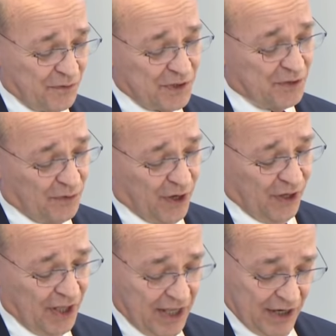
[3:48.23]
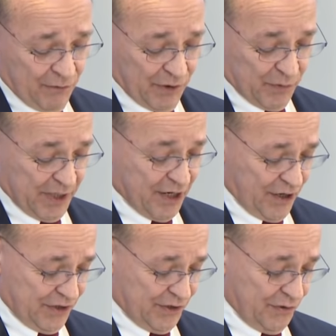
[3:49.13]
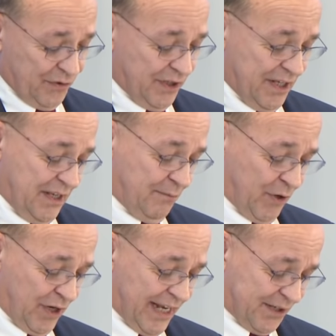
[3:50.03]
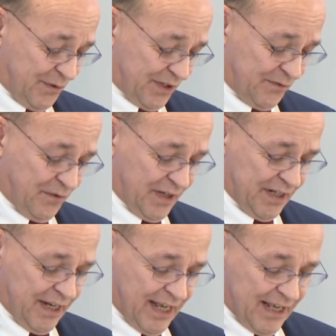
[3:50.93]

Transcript: First of all, with regard to the Part A trust fund,